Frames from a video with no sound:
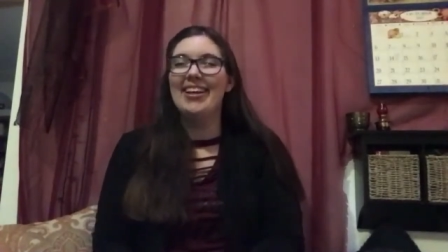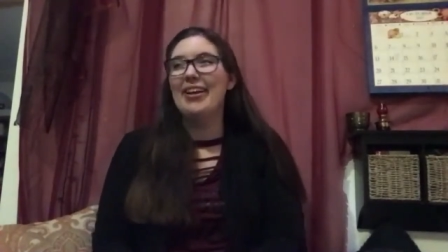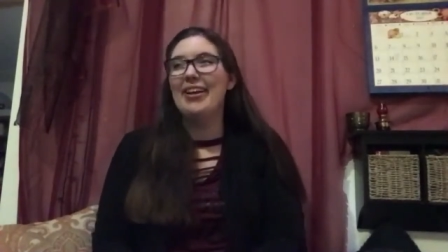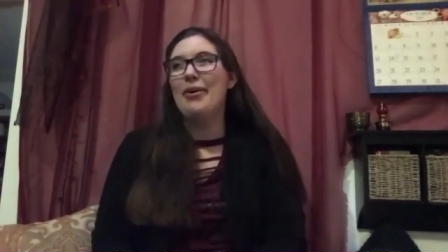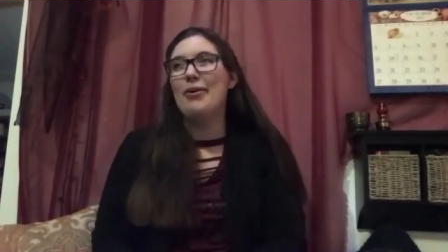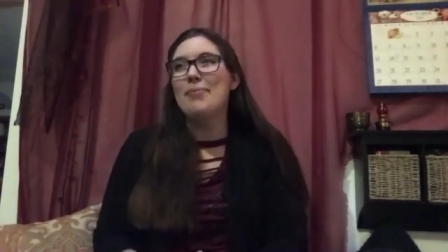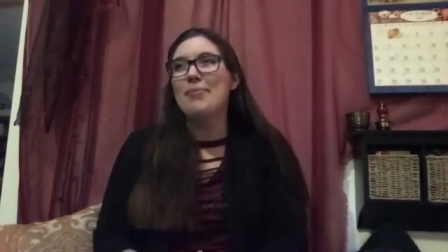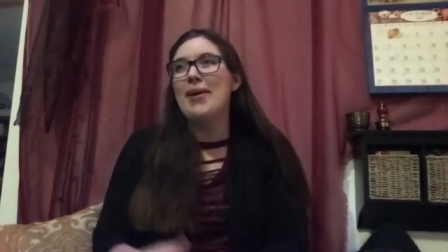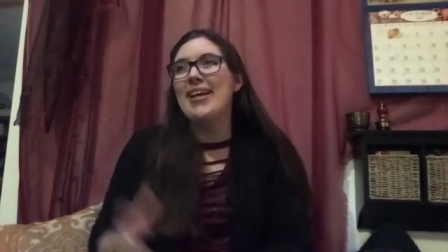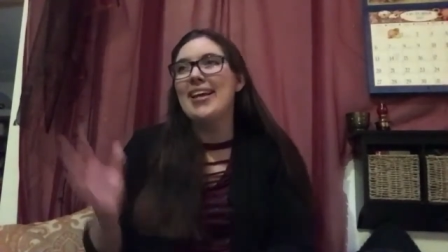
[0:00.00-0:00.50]

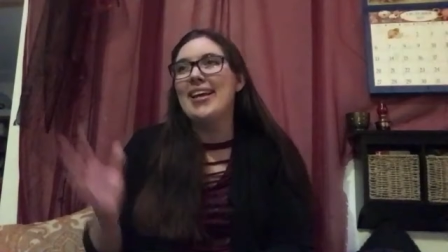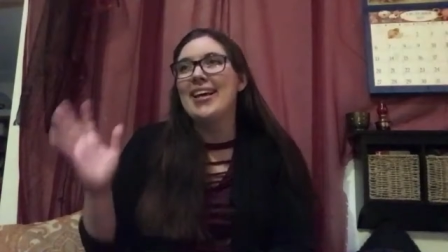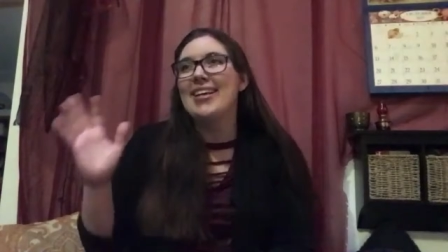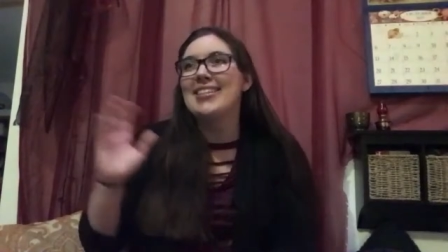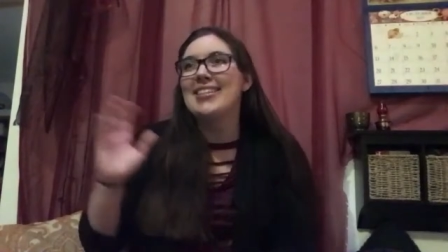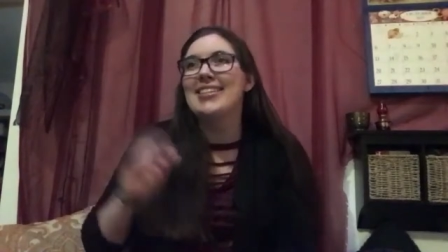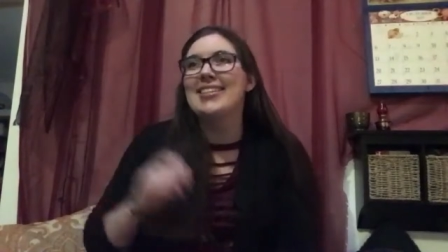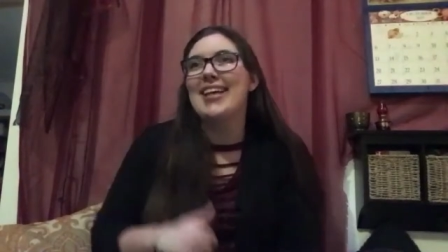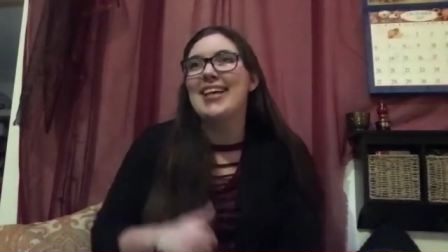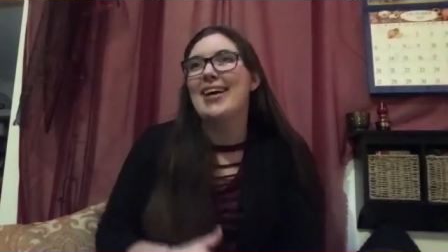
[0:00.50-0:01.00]
Go to my
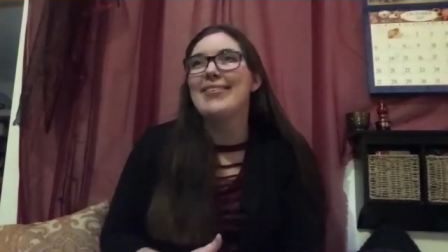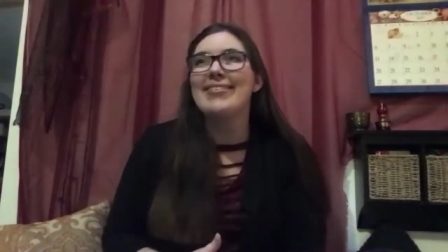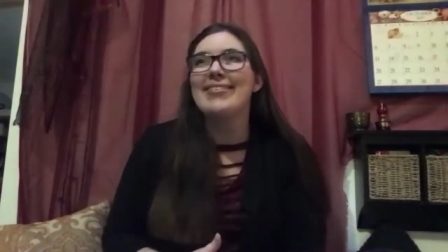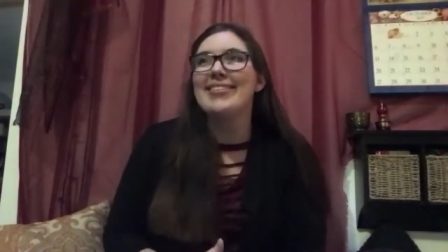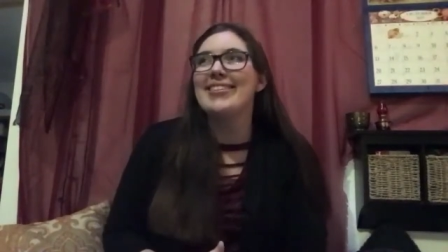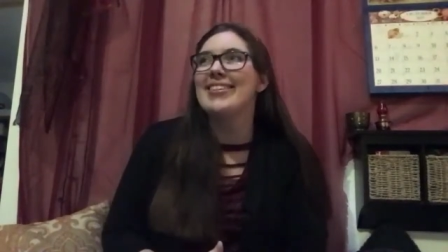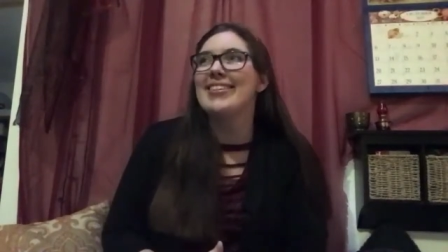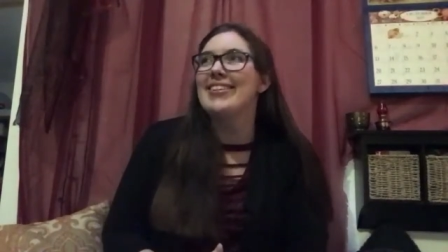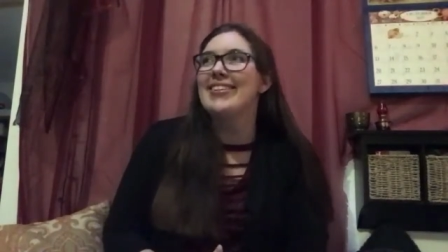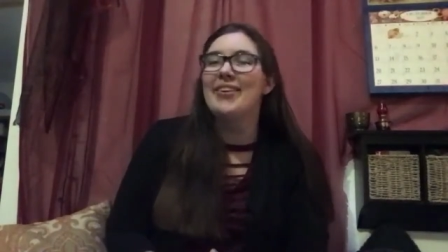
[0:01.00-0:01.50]
cousin's
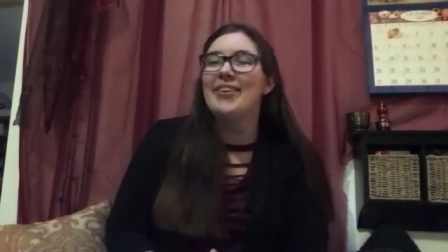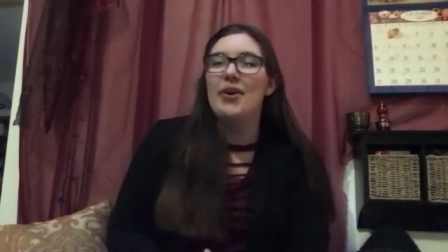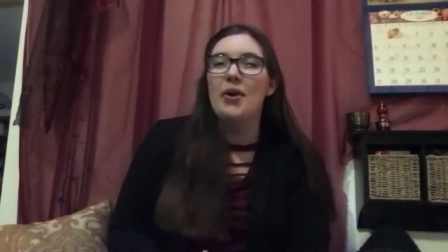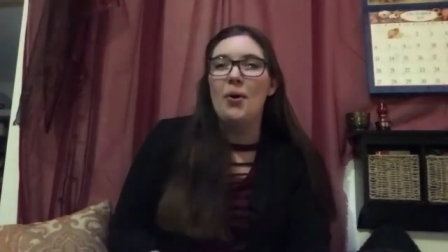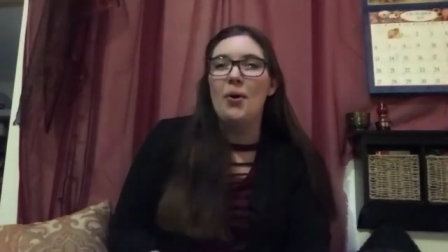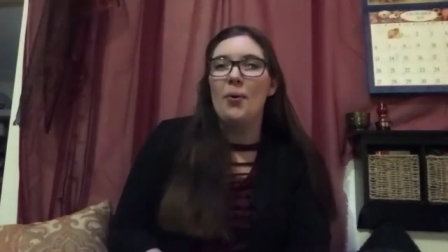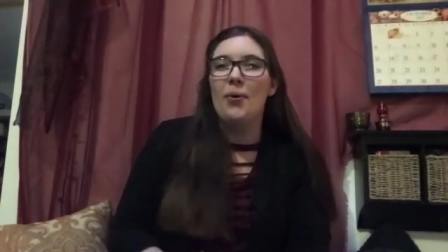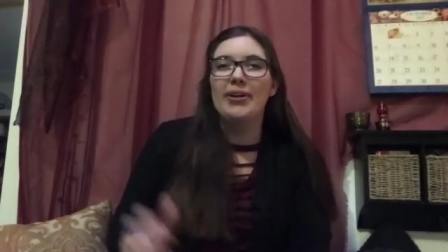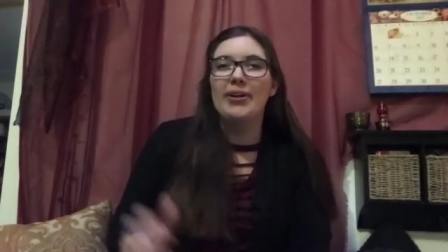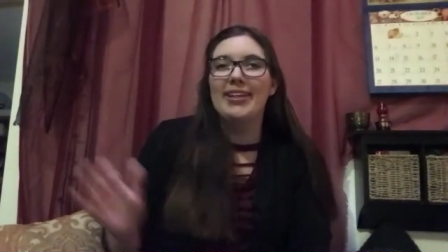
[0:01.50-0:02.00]
house and
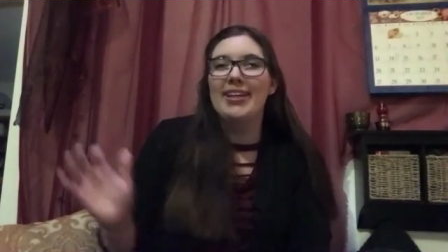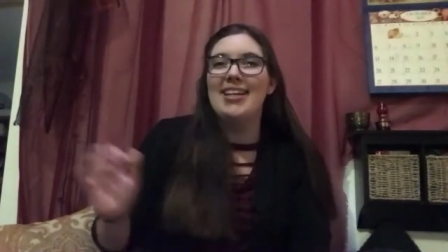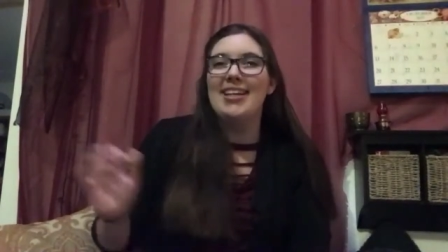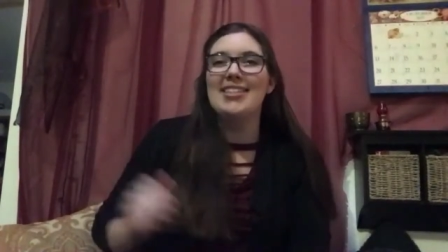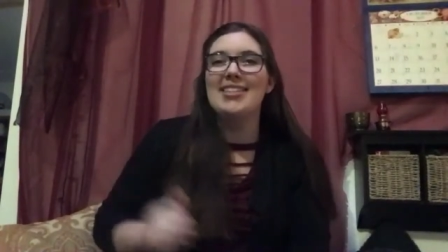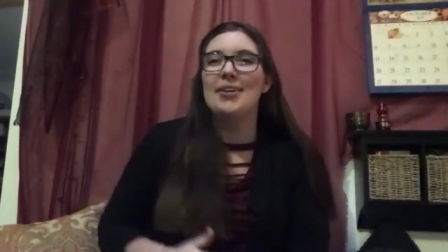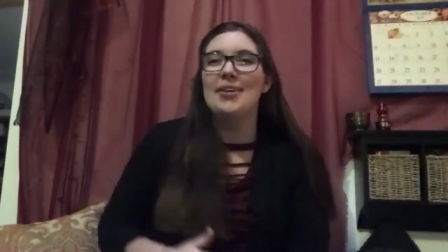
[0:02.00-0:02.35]
organize